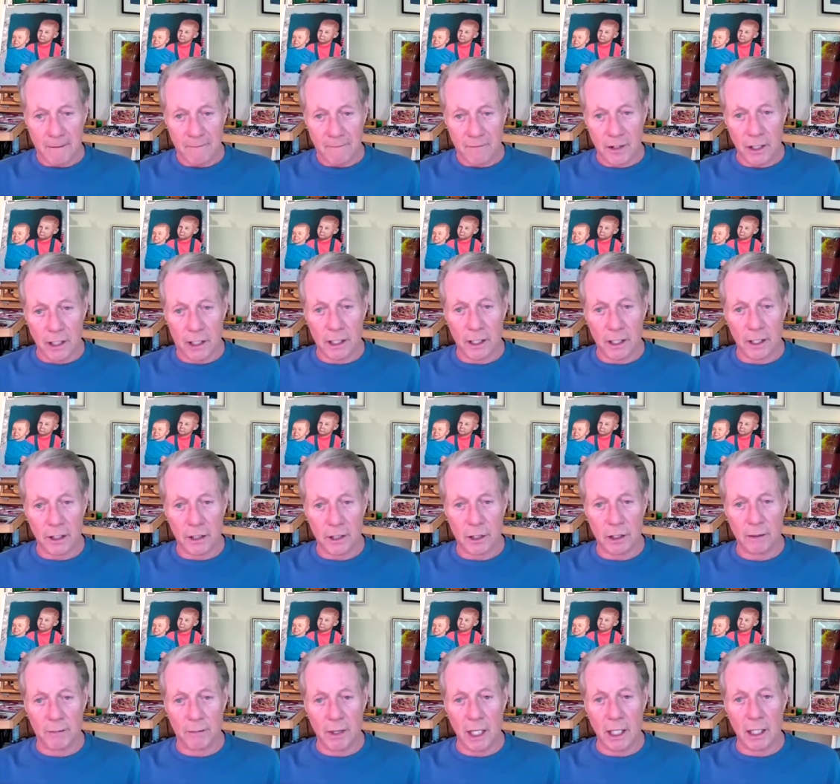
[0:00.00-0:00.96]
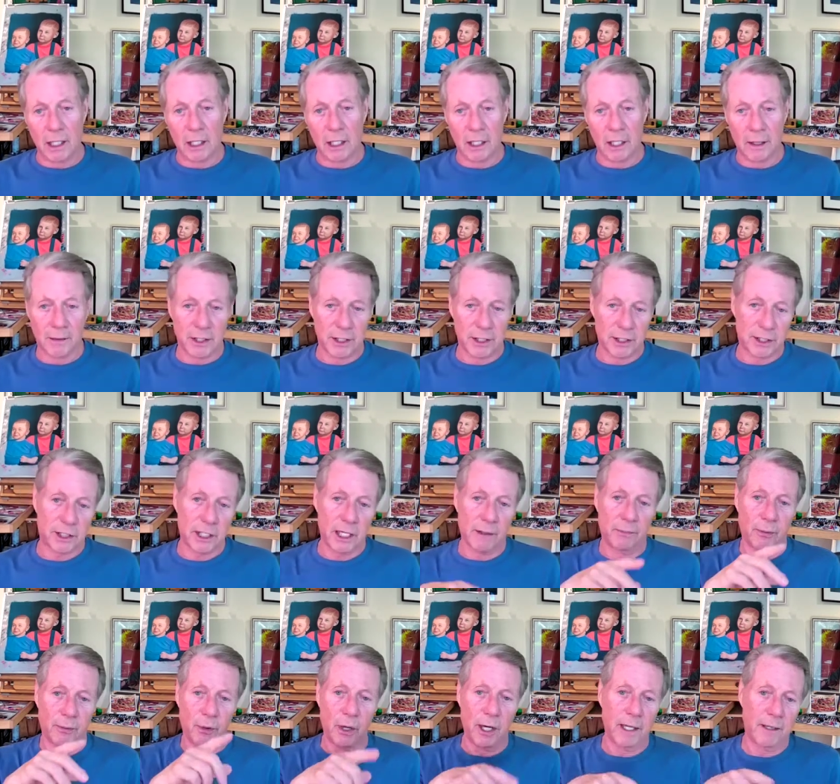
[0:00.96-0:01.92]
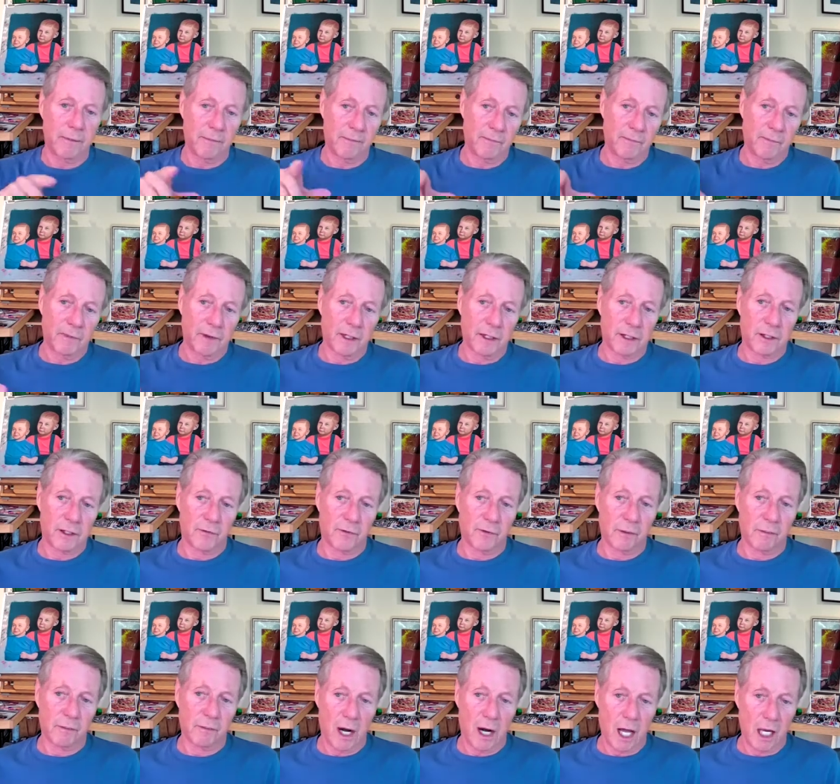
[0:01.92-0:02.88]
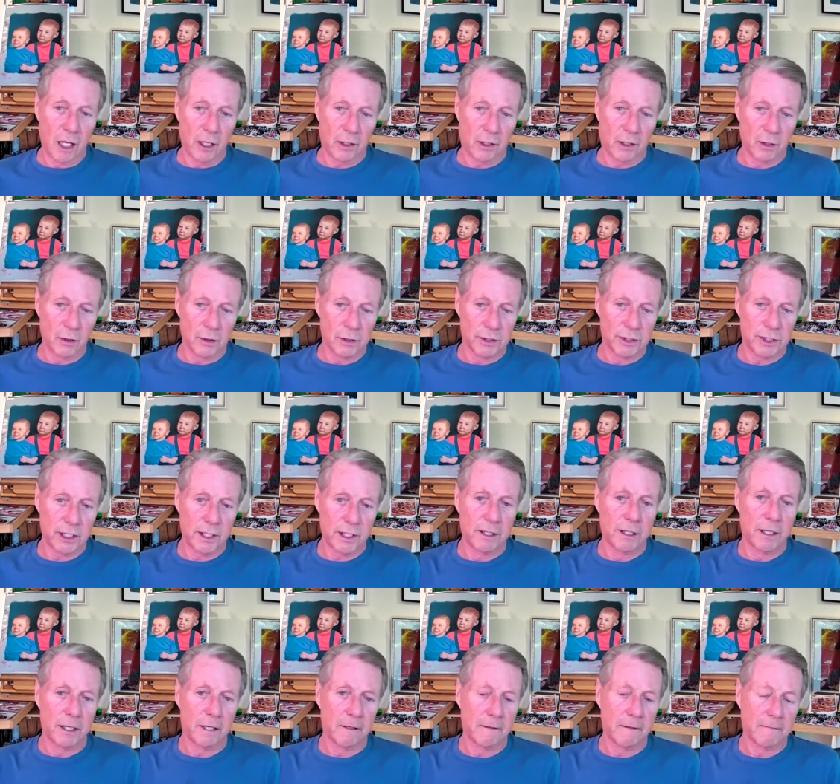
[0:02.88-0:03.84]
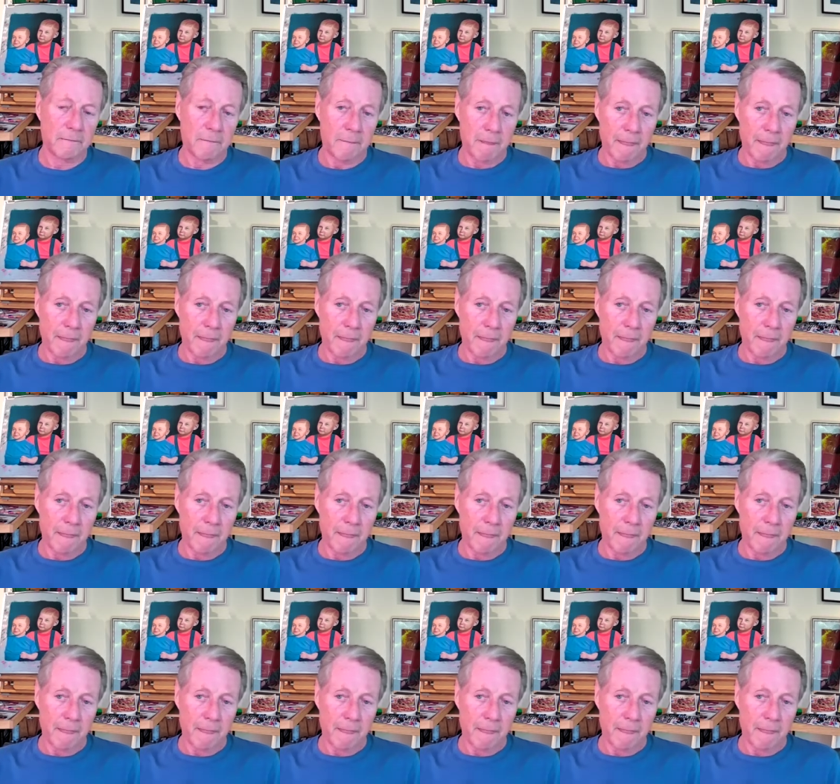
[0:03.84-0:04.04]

the conditioned medium and separate the different molecules in there,